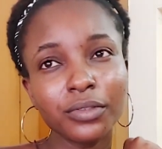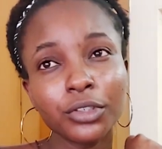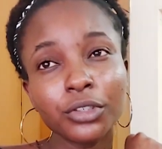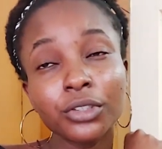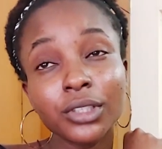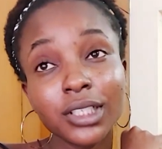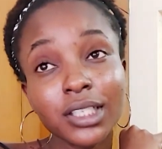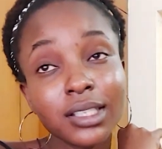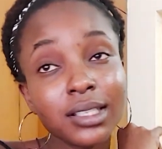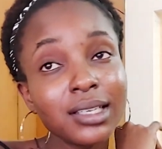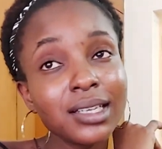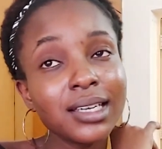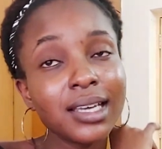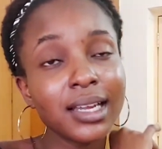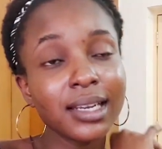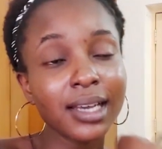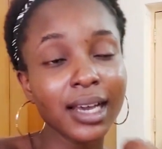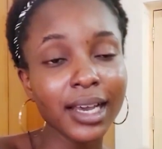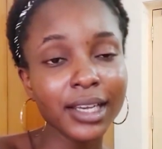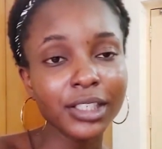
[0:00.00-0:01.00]
You could easily
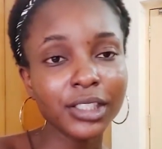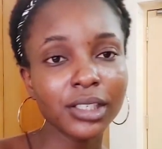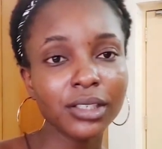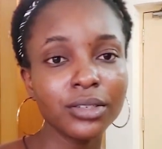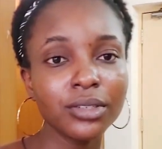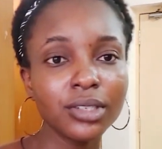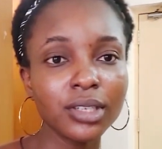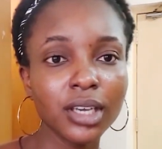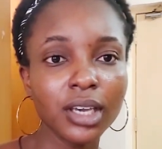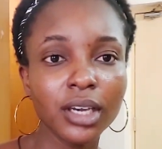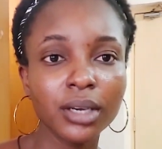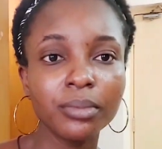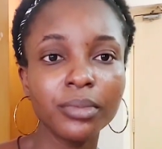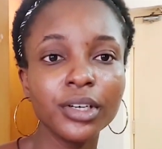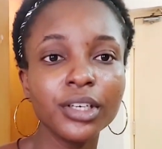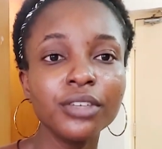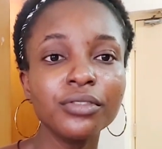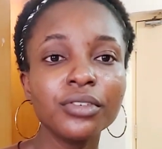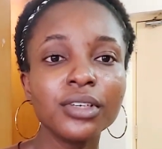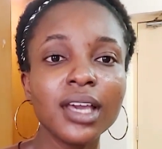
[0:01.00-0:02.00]
get eyeshadows here,
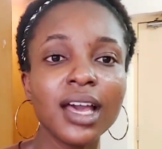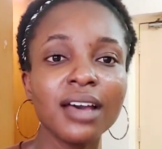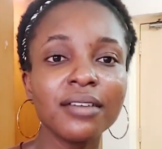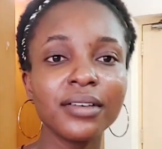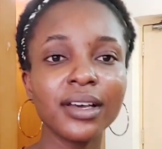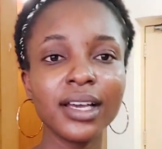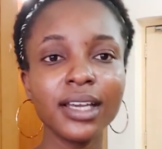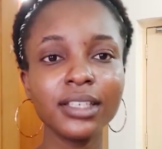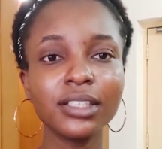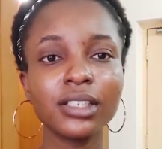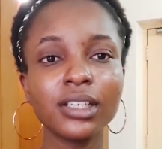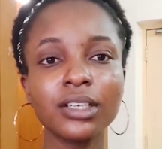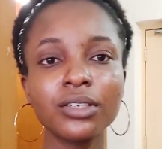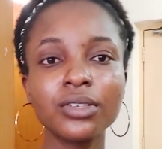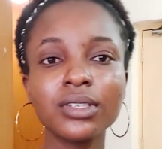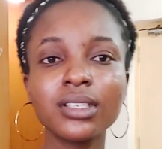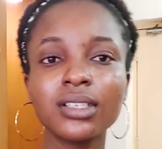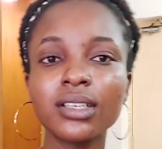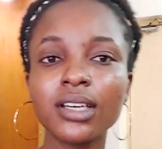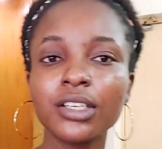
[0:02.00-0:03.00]
but if you can have
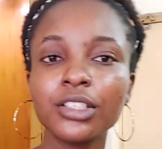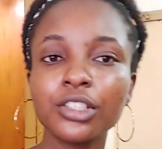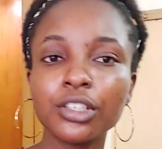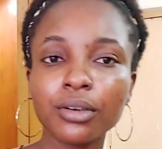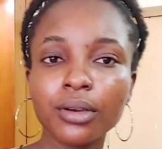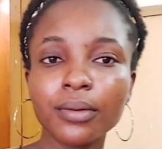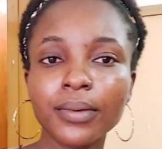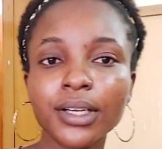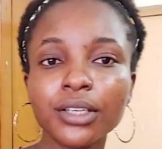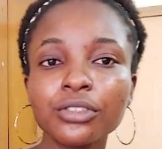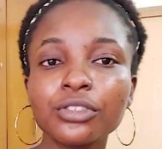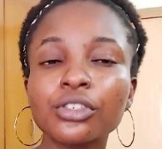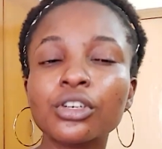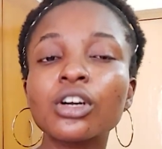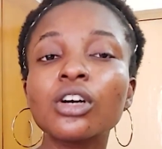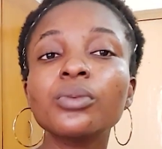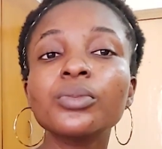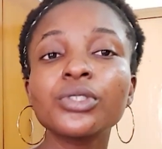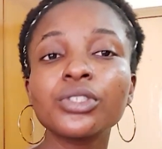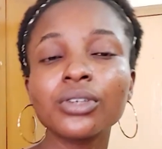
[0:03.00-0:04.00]
eyeshadows in Nigeria, why don't you
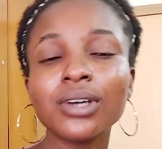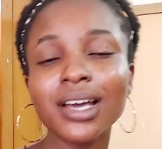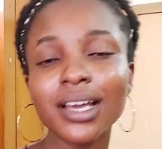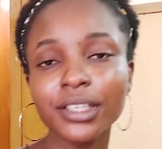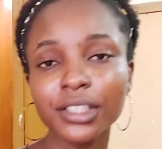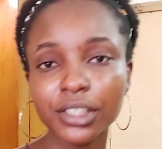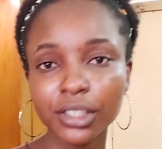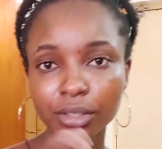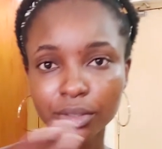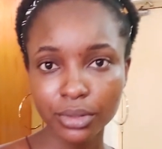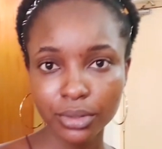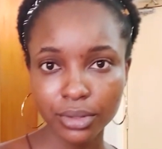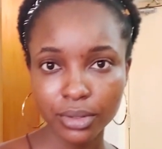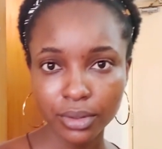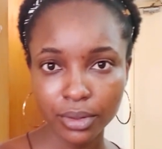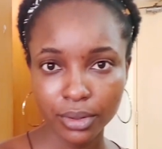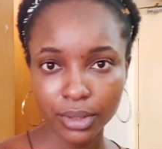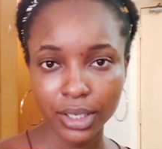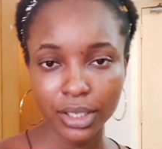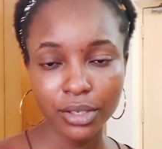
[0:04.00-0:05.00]
come with your
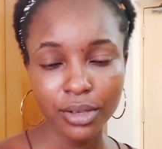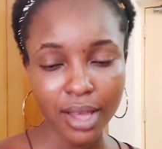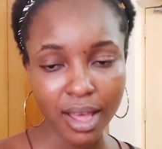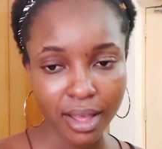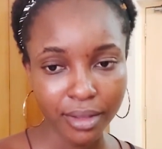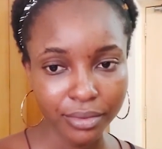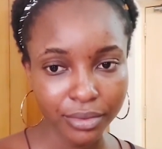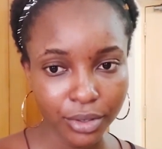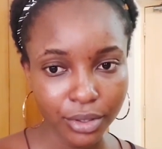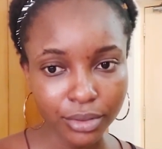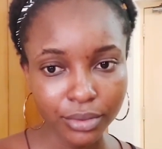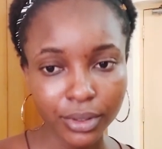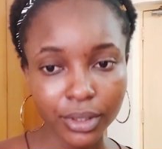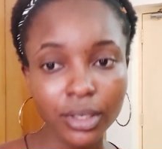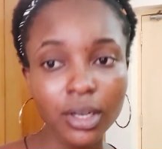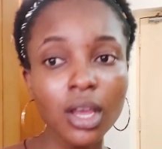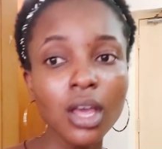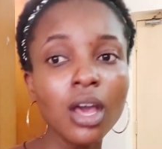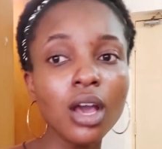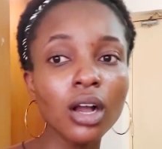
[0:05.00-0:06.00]
eyeshadows that you have
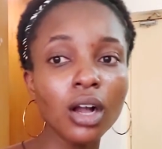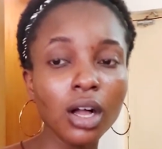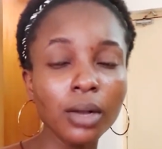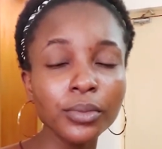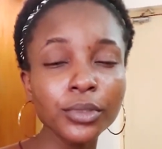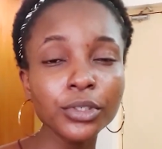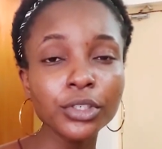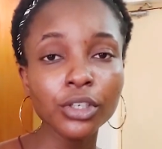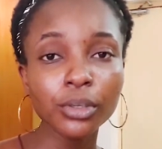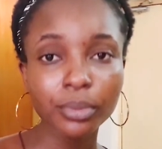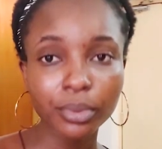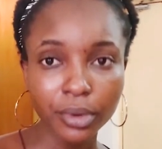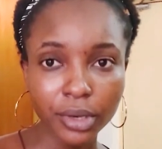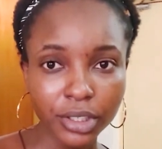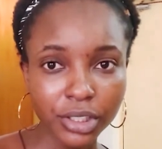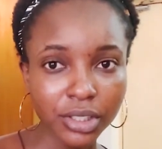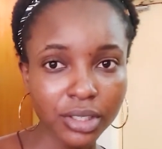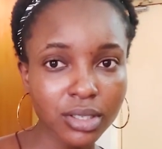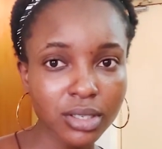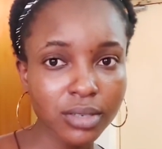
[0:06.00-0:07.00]
over? Come with your
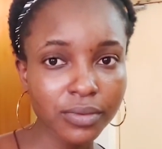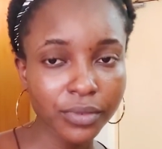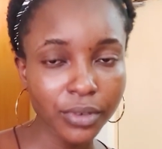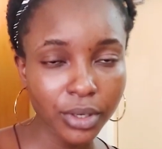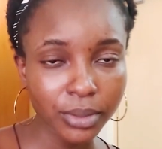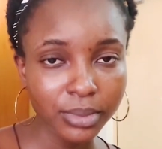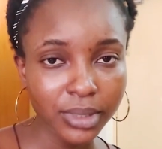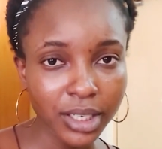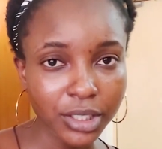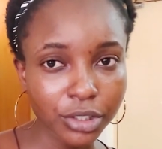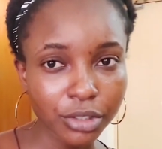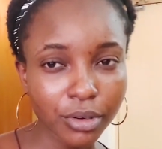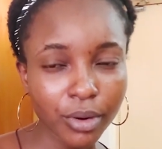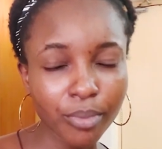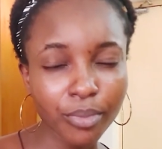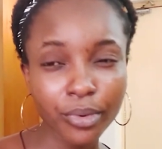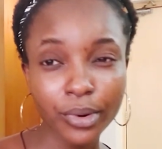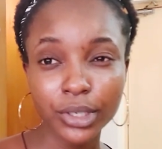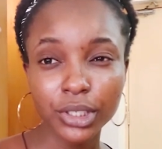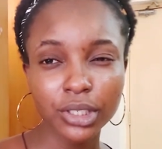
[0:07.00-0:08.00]
brushes from Nigeria.
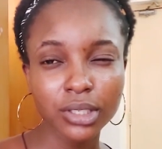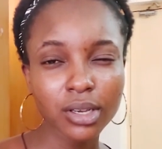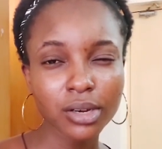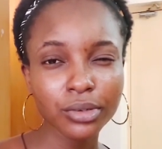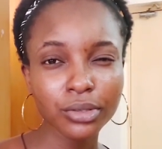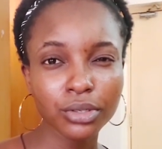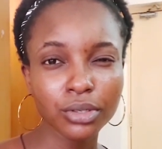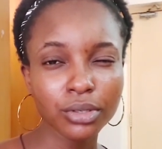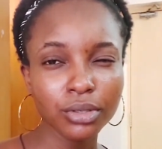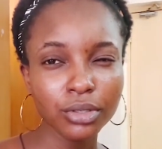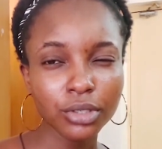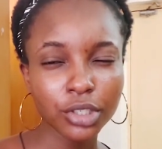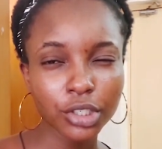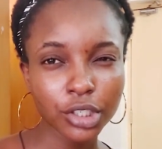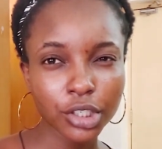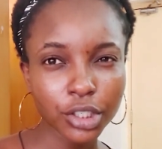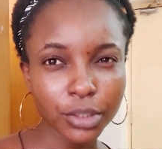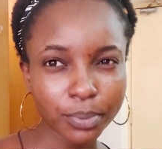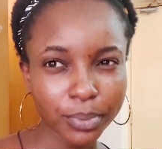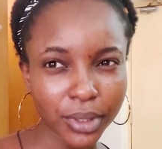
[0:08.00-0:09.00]
Brushes aren't so
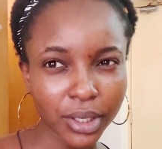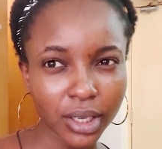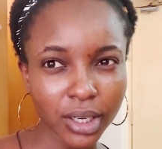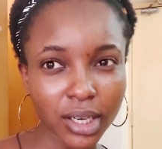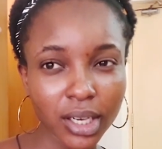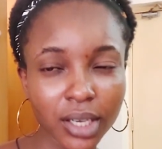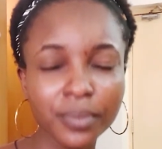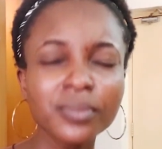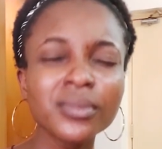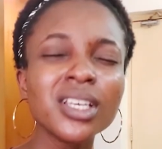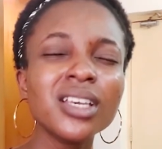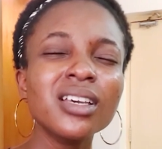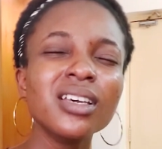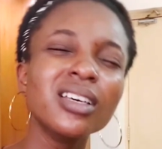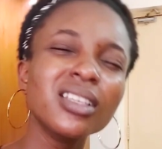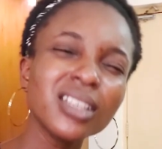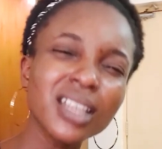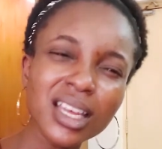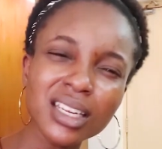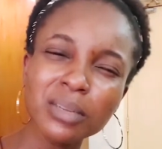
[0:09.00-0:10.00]
cheap here.
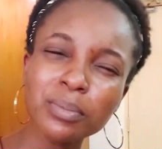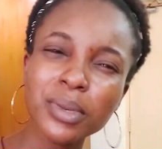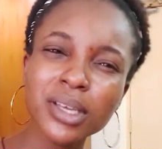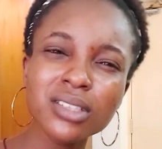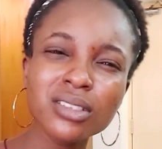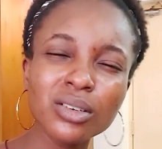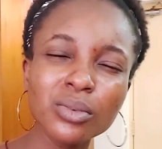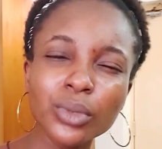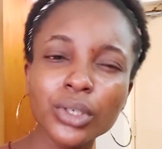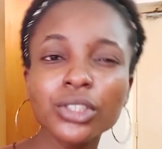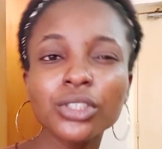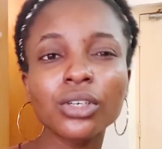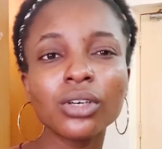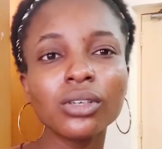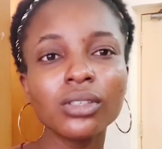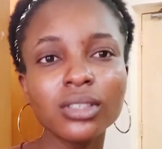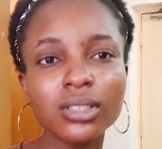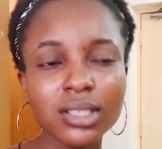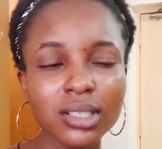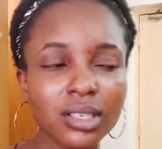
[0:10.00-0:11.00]
Now, it depends on what you
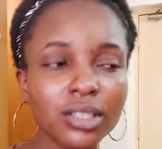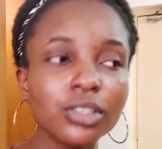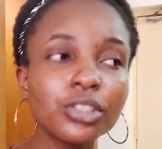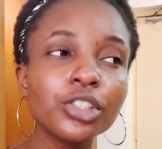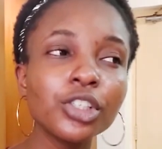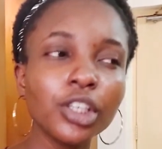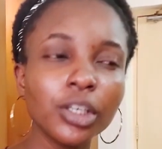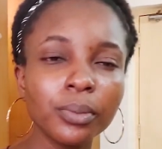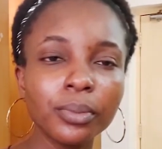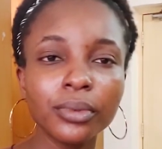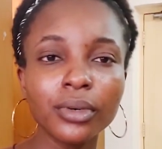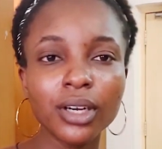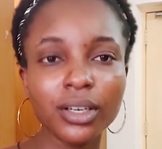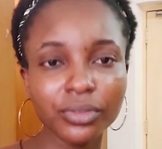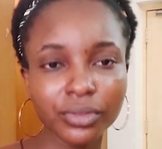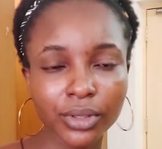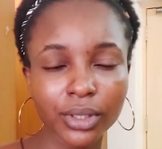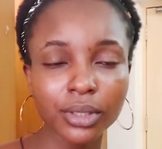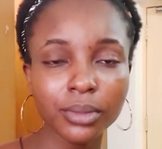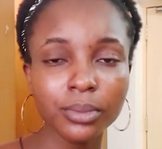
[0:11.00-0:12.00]
consider cheap or
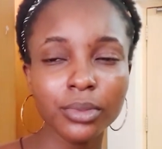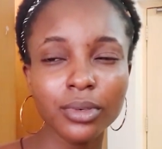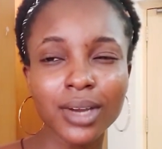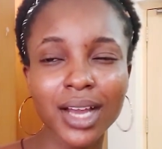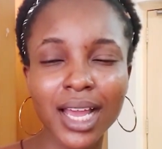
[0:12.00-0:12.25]
affordable.